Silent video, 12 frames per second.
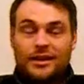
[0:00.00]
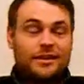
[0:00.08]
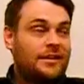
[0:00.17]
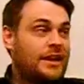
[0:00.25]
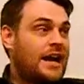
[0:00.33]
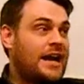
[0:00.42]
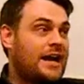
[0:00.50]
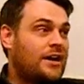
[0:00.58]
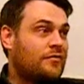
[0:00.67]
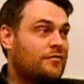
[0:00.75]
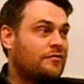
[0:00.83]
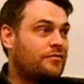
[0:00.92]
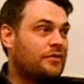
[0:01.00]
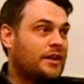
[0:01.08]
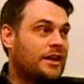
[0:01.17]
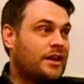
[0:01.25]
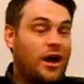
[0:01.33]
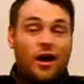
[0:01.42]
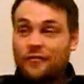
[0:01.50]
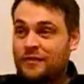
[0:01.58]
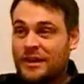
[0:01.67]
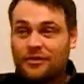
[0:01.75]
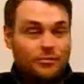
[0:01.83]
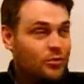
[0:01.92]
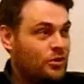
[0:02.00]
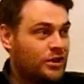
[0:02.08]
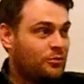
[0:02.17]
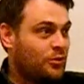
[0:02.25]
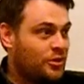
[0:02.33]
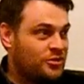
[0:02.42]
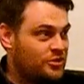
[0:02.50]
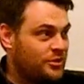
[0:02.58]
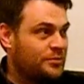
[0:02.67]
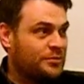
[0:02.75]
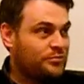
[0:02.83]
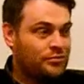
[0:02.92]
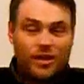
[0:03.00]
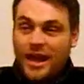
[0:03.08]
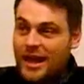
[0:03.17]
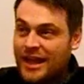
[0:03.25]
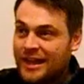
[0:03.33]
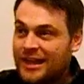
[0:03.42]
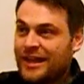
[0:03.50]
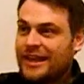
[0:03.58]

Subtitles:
they have half an hour morning worship and prayer.